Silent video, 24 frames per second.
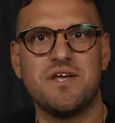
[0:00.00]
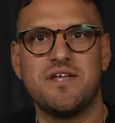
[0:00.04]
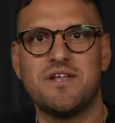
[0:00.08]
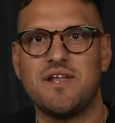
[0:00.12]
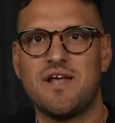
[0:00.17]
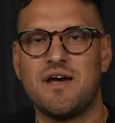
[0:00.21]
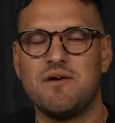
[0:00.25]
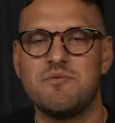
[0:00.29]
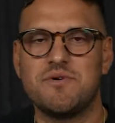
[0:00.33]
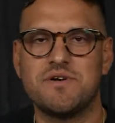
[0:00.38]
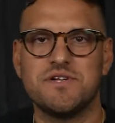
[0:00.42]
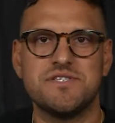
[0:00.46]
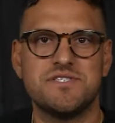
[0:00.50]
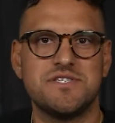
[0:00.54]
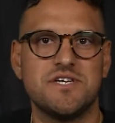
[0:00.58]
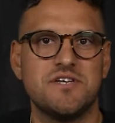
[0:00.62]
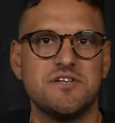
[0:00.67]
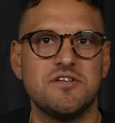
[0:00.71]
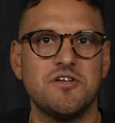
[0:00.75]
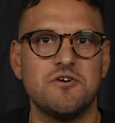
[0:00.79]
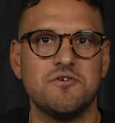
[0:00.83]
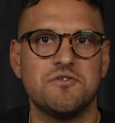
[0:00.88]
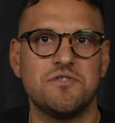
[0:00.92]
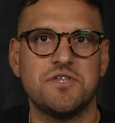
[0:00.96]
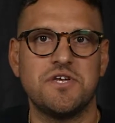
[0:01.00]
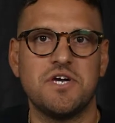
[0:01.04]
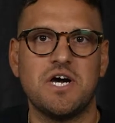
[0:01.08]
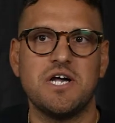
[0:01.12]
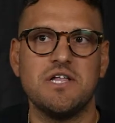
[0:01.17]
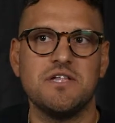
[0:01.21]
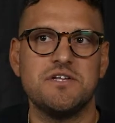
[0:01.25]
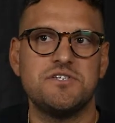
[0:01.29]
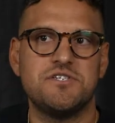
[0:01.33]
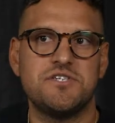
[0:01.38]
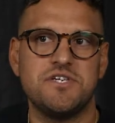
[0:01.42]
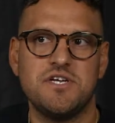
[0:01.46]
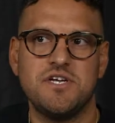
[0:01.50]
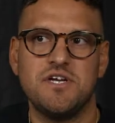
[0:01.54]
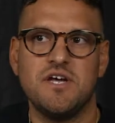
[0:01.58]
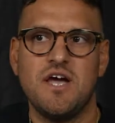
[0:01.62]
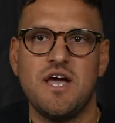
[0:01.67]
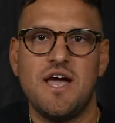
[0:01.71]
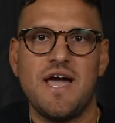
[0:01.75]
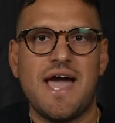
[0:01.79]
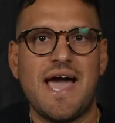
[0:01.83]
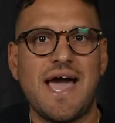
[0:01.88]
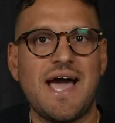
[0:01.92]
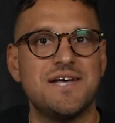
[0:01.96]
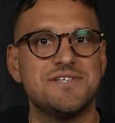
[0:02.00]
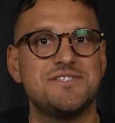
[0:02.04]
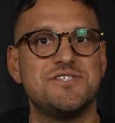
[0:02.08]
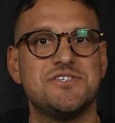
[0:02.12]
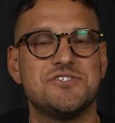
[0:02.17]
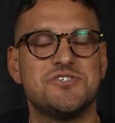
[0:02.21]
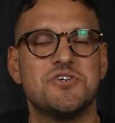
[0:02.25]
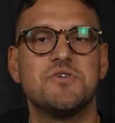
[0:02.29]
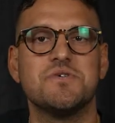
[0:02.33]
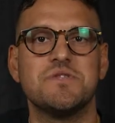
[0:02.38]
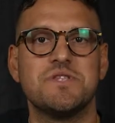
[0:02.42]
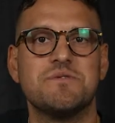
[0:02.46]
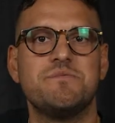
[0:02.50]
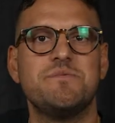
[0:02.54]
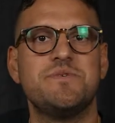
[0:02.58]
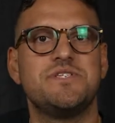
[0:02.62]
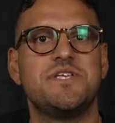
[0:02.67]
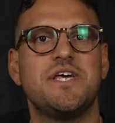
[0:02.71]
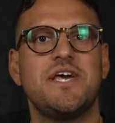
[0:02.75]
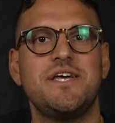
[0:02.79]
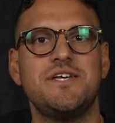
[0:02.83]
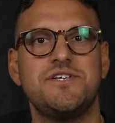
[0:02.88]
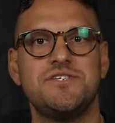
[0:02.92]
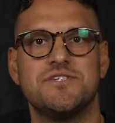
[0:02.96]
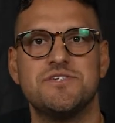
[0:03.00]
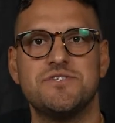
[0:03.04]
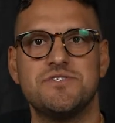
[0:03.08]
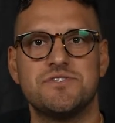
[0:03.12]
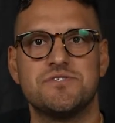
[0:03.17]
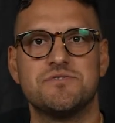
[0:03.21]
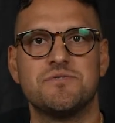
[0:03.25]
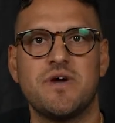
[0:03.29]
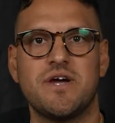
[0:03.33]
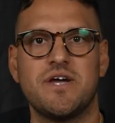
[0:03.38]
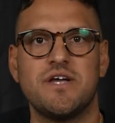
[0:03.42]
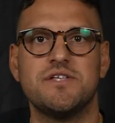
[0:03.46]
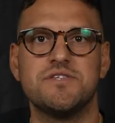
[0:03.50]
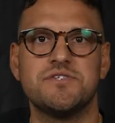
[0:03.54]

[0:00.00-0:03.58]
And I want to say, no, theology has its own limitations, right?